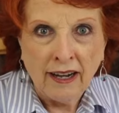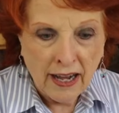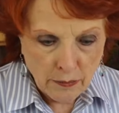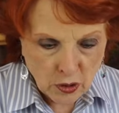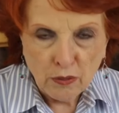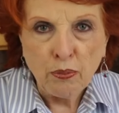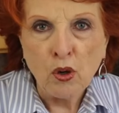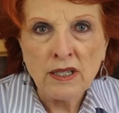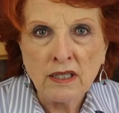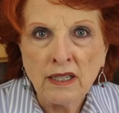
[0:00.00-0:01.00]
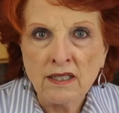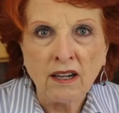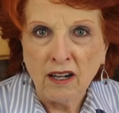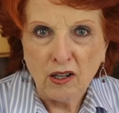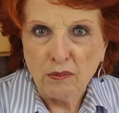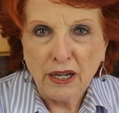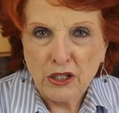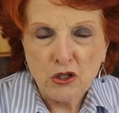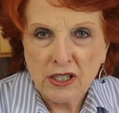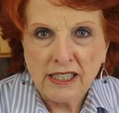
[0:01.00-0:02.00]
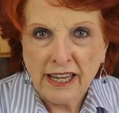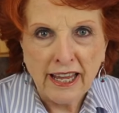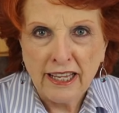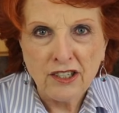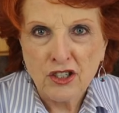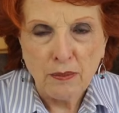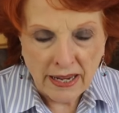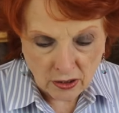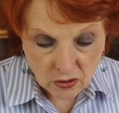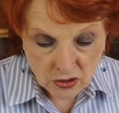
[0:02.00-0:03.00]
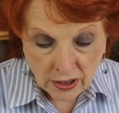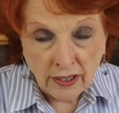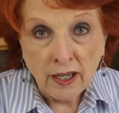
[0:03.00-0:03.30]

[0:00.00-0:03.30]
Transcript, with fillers: I'm going to poison us all by using canned tomatoes.